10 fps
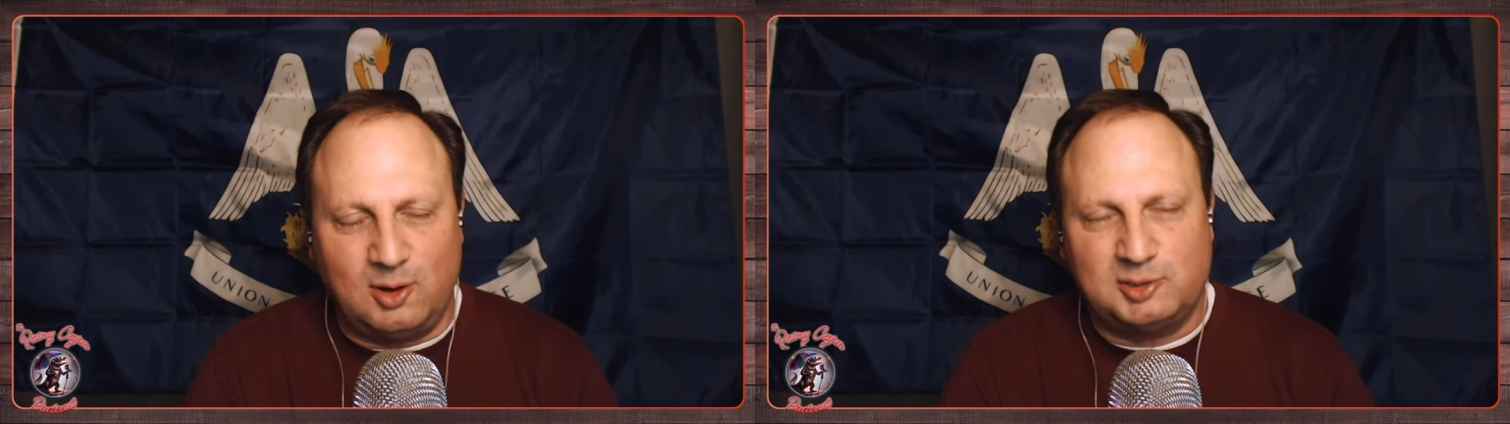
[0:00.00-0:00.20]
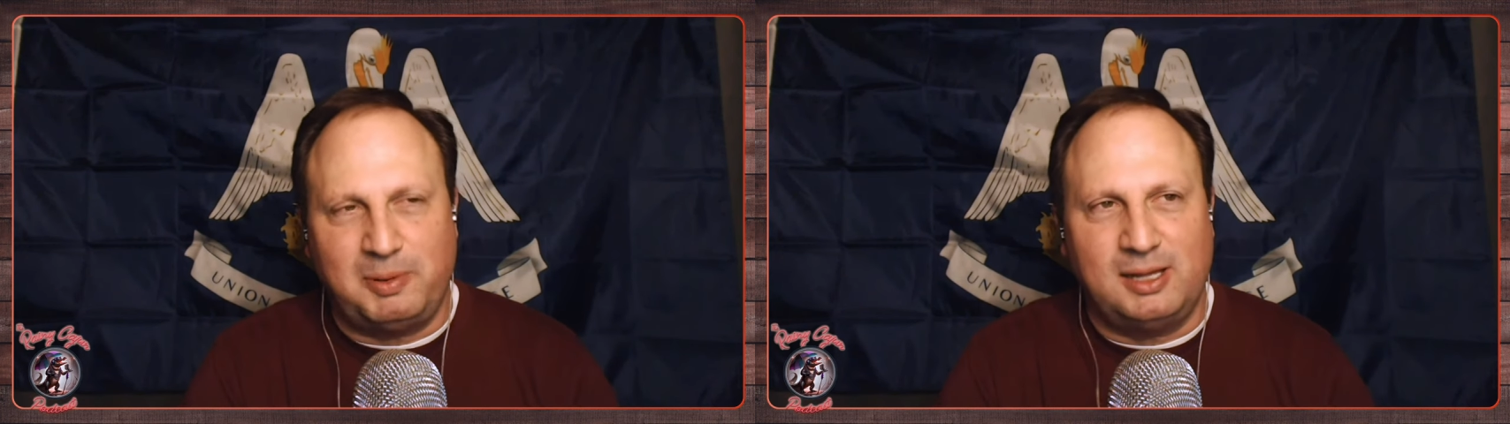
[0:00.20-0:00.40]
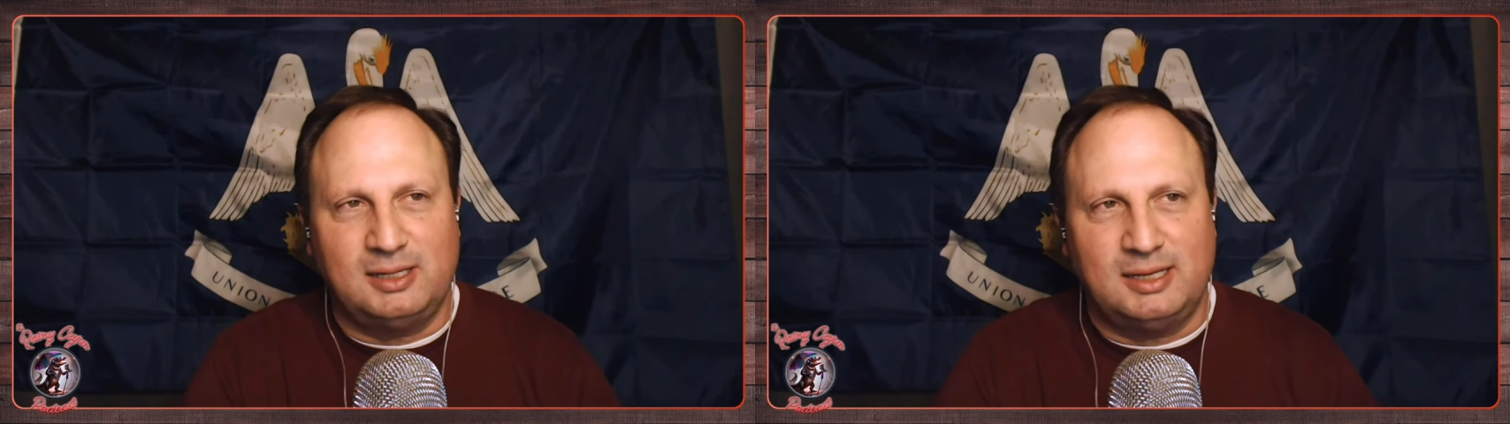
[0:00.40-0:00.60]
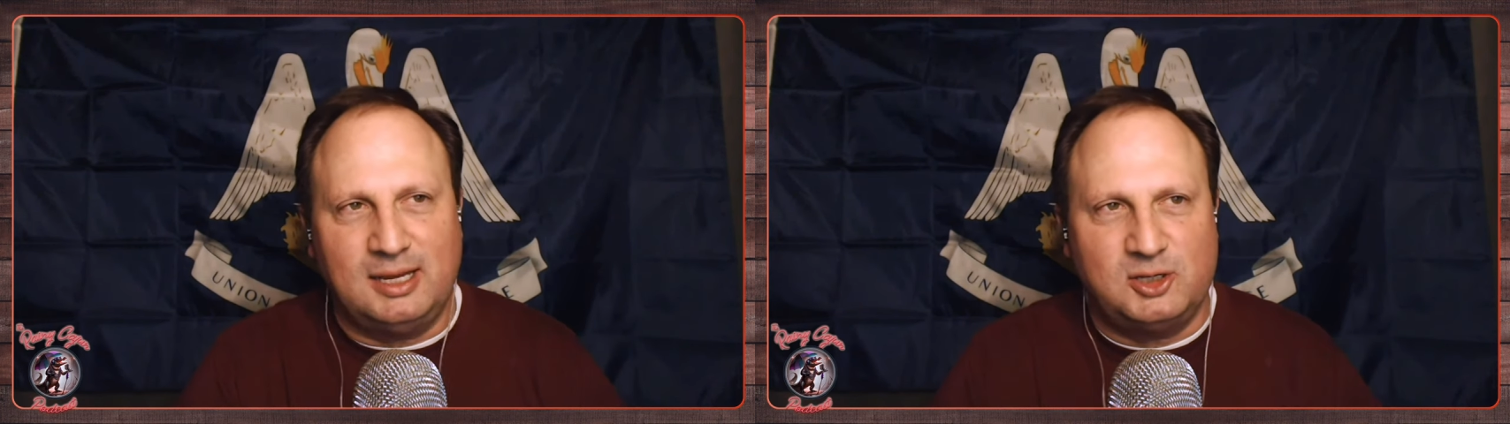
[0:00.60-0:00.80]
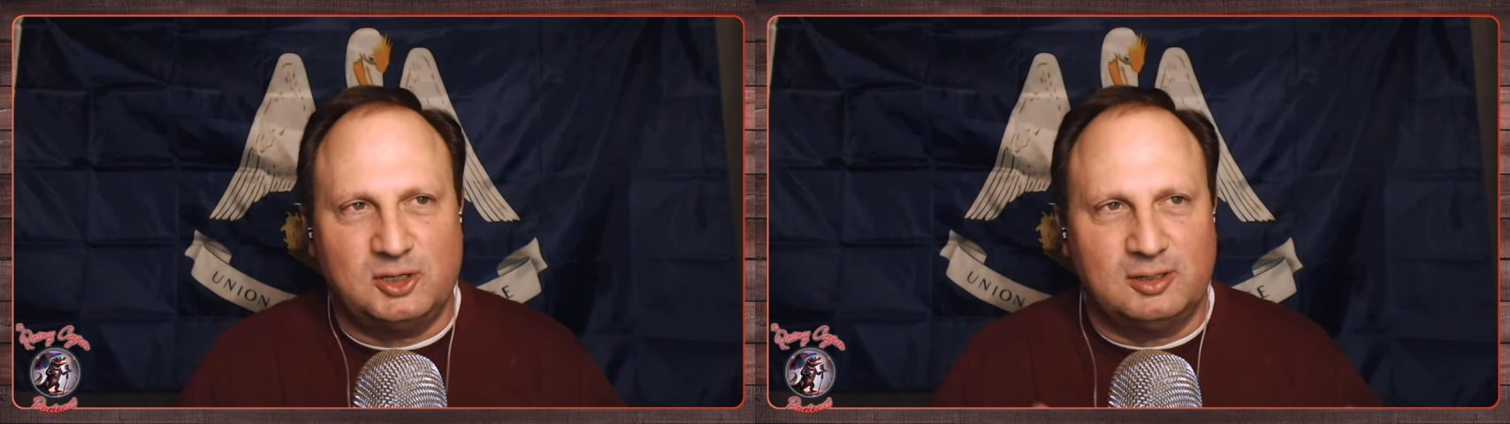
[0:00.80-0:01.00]
cross
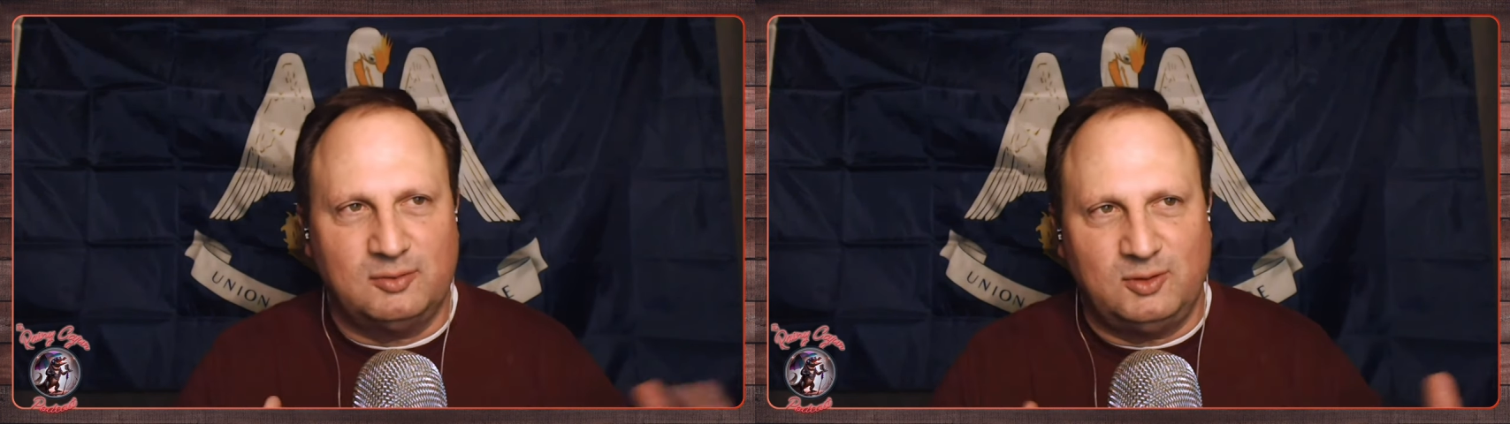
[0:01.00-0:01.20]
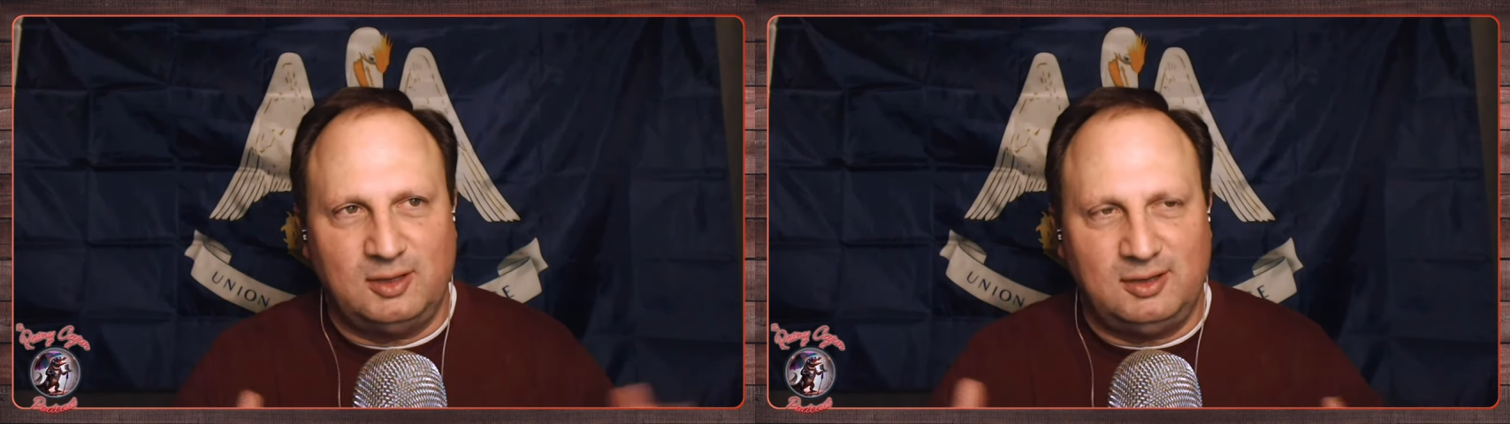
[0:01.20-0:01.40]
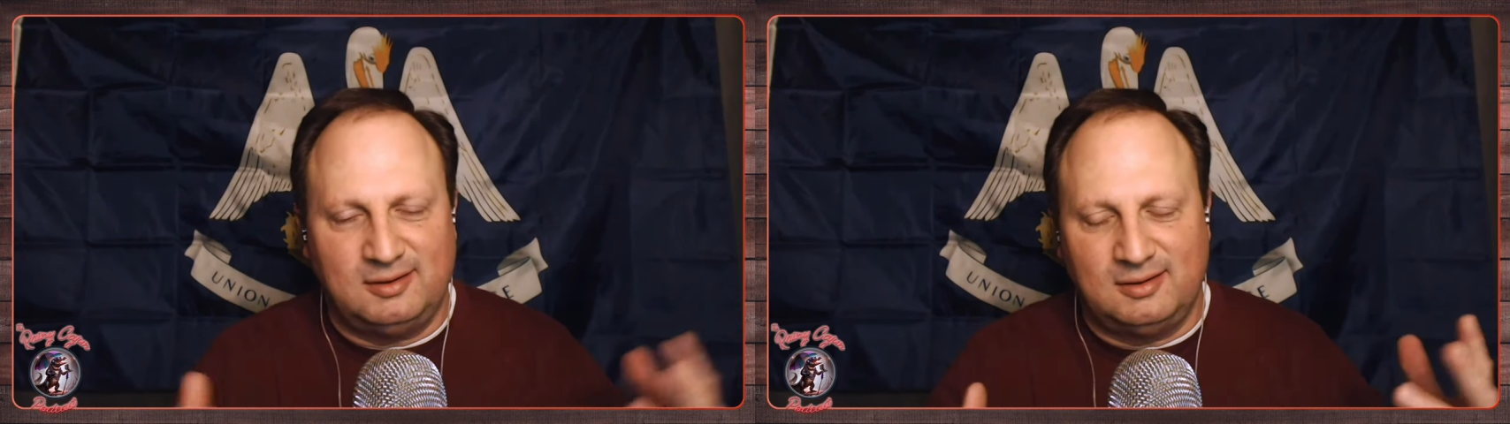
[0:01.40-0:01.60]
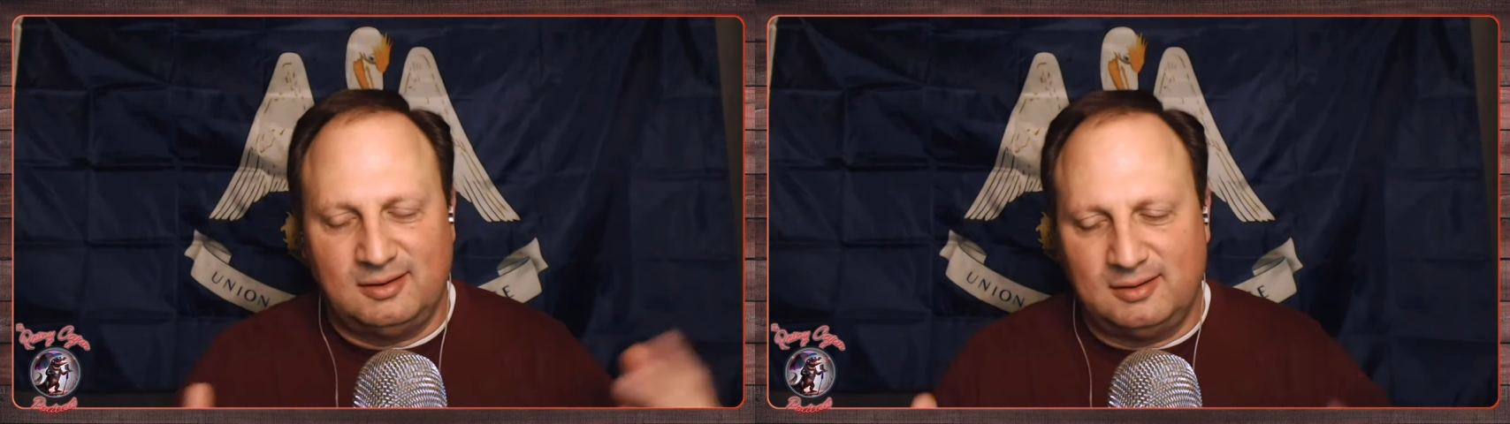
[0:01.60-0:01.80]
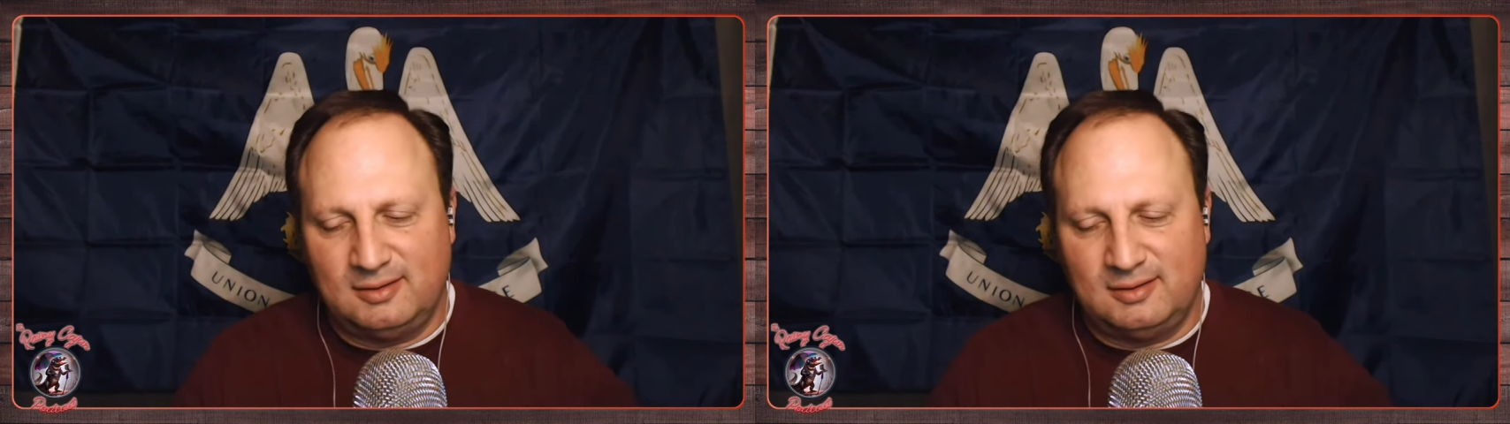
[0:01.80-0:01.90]
pollination of the